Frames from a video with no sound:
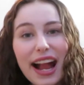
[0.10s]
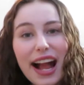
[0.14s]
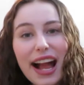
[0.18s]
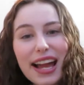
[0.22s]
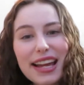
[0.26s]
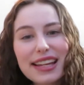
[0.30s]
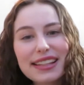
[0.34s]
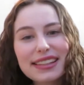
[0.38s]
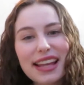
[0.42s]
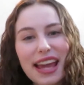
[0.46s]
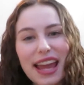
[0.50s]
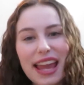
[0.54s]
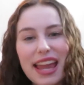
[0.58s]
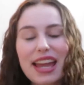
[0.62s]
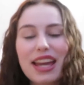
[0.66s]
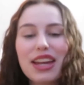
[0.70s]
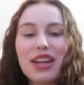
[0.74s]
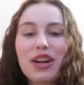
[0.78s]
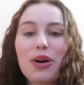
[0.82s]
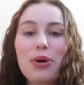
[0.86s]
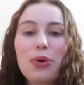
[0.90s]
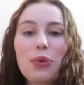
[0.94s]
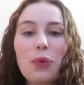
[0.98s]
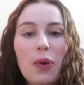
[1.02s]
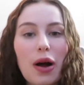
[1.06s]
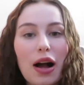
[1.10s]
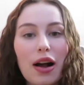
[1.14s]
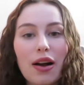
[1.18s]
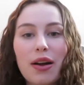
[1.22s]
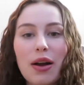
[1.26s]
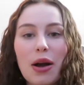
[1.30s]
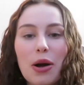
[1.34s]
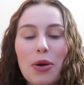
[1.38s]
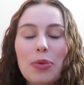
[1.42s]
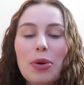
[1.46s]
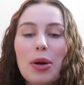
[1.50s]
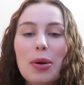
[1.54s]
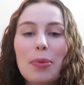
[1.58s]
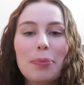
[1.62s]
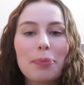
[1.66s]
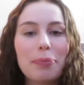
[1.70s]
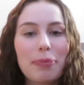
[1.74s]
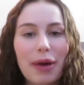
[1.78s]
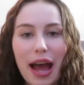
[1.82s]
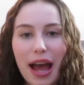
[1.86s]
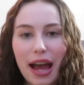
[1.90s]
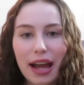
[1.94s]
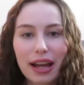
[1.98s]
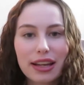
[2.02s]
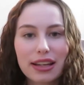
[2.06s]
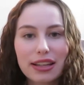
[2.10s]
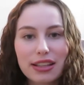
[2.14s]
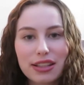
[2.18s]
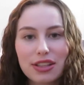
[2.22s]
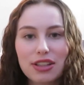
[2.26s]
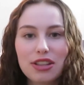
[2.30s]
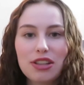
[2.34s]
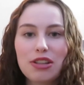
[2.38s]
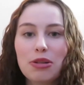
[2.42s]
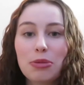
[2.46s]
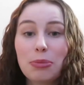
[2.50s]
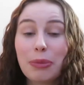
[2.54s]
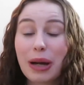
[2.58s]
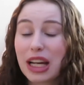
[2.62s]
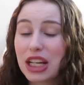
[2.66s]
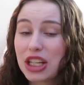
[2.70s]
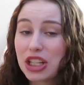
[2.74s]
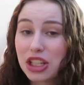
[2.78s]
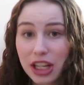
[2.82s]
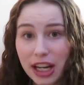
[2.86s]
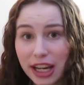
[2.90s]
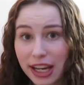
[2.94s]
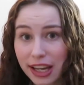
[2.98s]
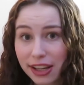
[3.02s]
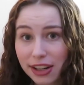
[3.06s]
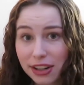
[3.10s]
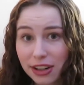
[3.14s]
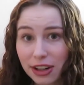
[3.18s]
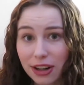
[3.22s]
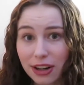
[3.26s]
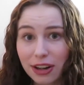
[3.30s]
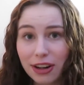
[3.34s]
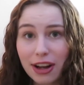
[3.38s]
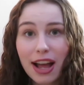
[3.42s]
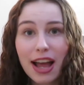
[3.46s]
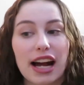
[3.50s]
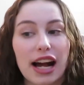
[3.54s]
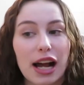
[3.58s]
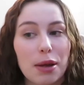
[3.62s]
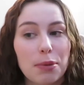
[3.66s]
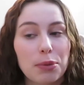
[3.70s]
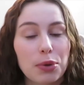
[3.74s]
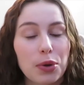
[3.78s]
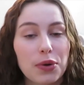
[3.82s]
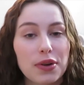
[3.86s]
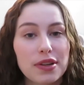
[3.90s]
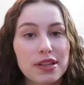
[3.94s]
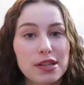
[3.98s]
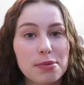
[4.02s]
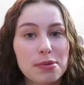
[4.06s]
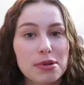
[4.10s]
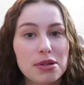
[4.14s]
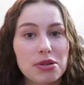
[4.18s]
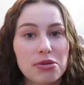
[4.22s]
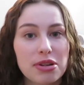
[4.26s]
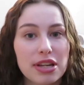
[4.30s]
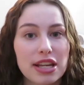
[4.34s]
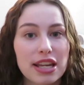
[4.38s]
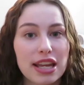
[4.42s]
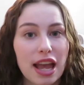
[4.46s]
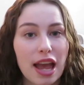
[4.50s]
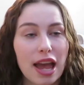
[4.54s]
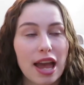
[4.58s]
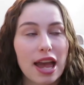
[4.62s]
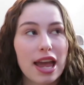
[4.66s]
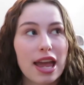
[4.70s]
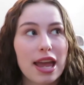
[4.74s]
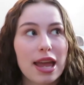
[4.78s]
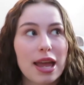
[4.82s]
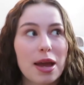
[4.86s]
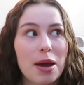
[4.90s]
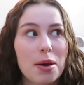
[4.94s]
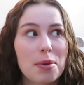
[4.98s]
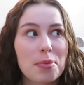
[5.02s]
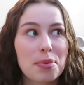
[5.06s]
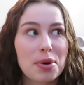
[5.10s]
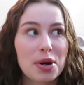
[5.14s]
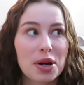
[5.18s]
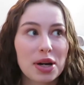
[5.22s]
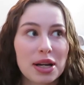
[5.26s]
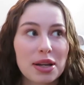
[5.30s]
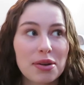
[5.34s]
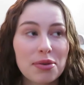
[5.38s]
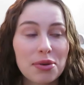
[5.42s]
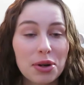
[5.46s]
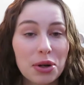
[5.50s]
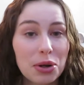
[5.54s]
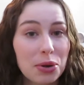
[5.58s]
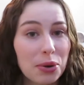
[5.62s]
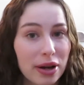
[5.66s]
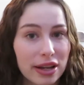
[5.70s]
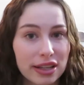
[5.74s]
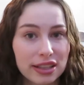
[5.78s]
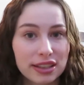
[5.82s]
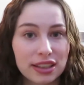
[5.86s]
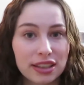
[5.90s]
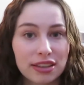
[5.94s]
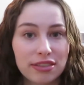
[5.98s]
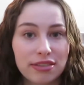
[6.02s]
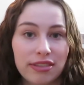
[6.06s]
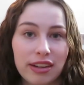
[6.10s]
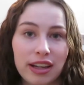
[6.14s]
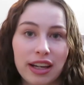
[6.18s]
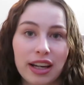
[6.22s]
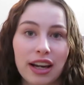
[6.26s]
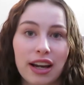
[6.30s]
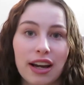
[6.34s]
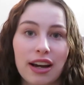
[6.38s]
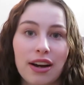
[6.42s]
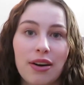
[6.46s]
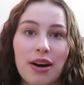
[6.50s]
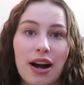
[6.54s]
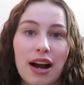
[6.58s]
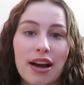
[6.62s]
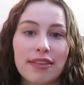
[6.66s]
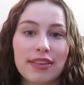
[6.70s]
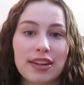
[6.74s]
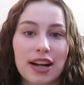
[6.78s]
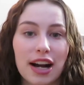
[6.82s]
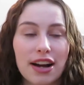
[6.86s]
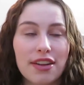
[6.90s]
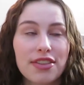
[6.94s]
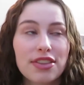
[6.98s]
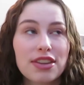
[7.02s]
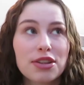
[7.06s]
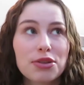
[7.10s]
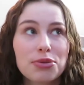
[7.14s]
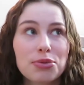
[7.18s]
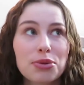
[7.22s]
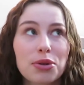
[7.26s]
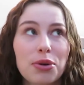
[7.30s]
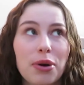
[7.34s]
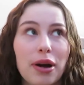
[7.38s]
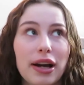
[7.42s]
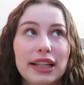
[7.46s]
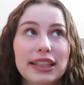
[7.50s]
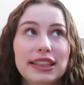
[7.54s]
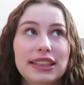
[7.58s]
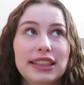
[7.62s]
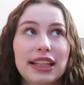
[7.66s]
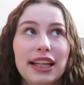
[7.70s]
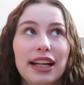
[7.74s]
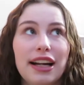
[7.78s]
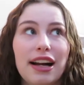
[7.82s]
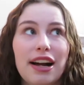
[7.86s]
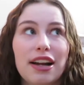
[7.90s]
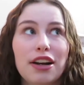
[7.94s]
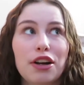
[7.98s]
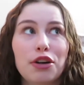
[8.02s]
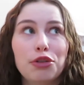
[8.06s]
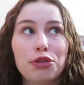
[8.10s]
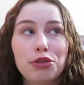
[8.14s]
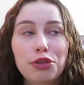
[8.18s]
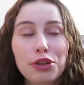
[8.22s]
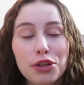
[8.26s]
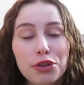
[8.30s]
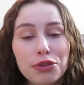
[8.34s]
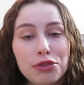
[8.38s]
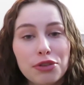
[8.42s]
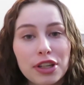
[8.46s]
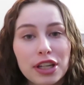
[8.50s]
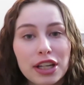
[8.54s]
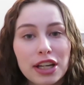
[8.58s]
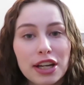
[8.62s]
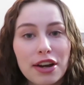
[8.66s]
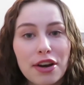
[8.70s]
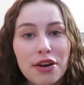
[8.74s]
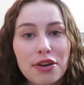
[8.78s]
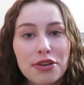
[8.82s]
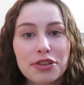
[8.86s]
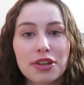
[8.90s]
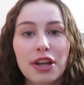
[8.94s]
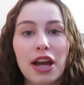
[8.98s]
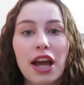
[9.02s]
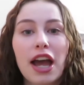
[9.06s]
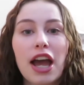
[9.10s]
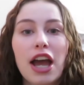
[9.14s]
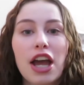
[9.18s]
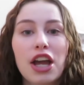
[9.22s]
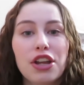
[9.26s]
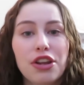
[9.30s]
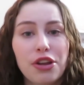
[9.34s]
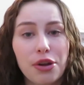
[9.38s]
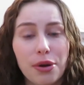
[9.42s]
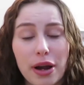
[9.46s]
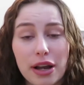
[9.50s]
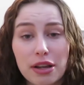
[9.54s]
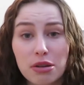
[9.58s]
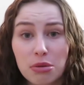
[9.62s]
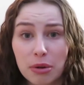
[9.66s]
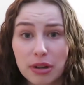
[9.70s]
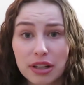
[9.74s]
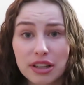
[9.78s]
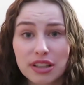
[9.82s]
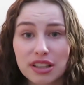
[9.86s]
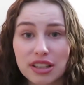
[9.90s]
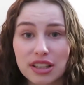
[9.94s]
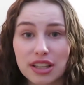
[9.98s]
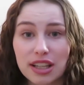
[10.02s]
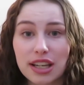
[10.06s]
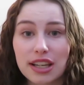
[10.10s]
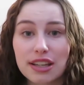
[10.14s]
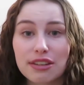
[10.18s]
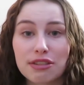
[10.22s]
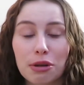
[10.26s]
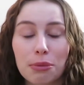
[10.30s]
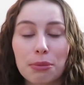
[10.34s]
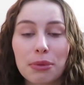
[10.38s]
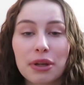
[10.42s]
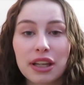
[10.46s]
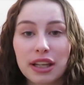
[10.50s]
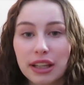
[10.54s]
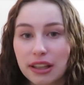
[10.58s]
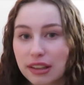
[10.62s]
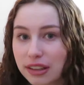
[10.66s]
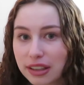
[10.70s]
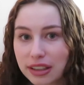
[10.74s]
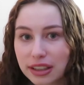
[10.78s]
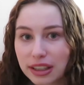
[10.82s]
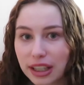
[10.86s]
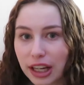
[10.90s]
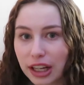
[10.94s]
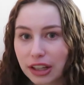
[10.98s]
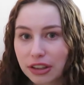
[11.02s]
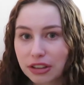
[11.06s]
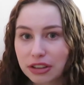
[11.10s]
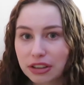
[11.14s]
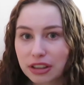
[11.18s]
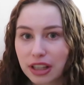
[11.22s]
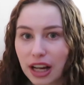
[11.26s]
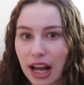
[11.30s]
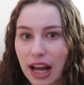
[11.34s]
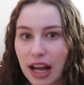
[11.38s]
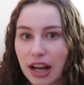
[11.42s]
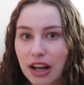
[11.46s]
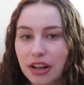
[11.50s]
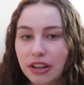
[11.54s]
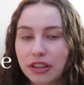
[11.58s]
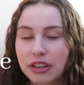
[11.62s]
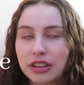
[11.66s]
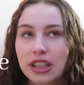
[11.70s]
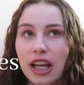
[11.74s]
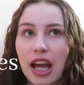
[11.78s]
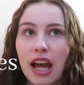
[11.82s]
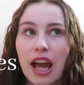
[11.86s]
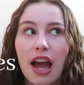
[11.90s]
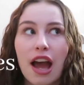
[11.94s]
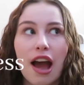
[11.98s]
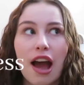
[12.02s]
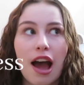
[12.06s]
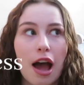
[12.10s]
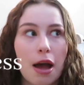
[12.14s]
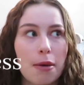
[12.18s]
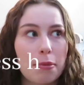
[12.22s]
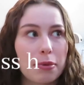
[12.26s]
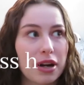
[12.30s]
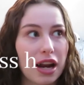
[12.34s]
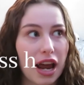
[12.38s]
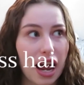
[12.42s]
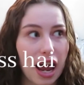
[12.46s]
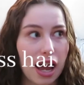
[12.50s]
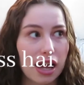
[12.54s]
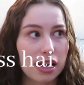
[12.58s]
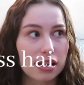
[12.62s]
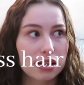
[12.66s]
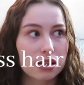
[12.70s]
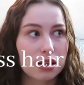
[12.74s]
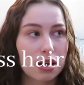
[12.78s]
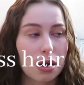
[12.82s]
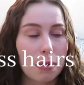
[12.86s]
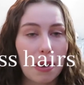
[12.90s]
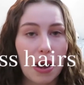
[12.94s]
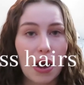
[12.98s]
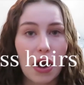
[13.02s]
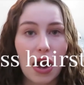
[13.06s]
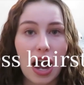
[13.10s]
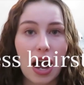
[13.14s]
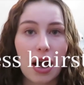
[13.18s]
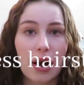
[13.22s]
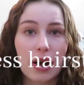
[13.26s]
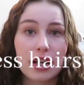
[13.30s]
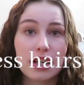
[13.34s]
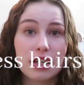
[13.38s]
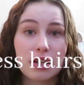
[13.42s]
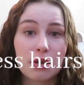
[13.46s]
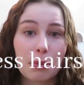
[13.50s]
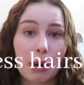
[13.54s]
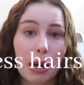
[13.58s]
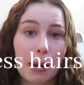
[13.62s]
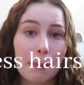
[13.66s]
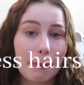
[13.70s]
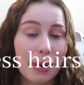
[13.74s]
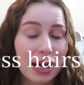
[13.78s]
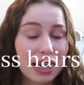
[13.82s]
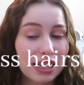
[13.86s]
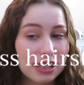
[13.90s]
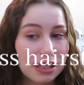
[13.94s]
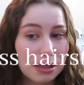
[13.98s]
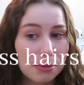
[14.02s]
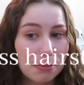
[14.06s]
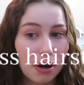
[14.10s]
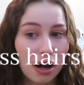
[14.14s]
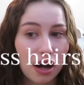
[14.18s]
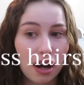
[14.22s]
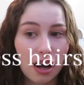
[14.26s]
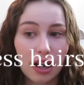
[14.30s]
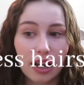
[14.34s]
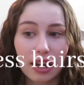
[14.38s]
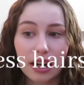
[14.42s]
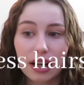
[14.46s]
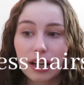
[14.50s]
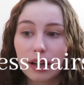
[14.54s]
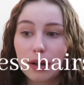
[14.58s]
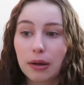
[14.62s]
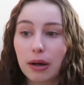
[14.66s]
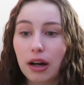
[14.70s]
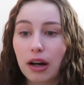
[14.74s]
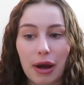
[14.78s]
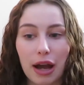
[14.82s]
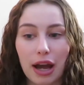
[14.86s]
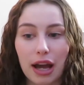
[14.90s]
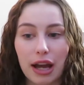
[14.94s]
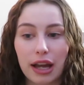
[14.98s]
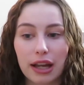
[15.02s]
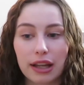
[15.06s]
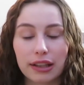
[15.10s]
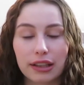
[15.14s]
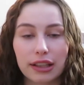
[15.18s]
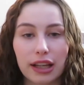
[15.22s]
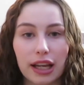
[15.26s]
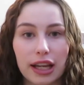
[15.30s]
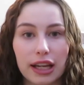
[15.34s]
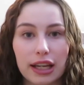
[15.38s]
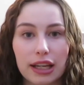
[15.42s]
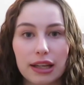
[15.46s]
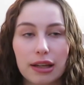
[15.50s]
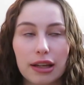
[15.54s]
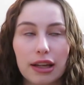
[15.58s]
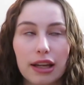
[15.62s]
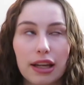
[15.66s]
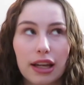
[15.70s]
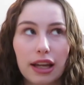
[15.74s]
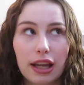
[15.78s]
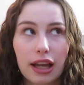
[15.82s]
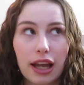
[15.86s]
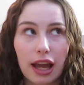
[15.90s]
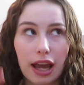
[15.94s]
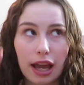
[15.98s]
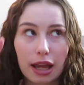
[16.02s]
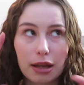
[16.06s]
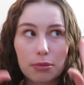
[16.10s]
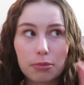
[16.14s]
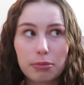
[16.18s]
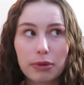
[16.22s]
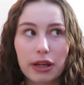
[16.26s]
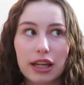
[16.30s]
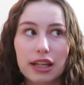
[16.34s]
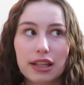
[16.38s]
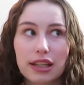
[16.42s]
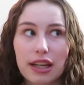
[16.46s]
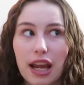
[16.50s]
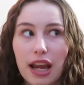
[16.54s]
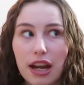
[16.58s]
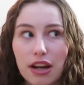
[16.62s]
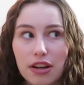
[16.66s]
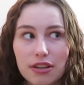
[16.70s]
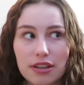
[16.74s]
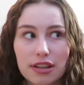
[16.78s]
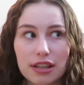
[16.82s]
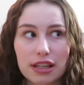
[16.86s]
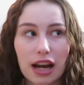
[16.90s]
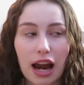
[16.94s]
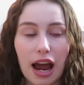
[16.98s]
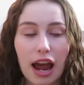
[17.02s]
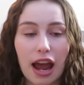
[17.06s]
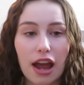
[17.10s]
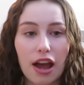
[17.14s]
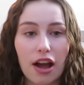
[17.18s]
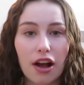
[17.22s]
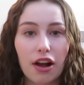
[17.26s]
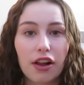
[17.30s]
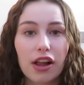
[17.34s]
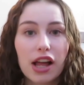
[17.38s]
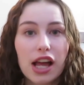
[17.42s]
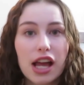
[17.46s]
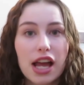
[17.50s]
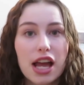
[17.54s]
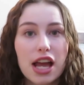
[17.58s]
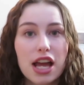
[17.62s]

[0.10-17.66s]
Hi guys, and welcome back to my channel. I'm going to be doing a pretty requested video. I've gotten this requested on a few videos. You guys want to see some heatless hairstyles. I've been asked about how I do my messy bun, my headband hairstyle.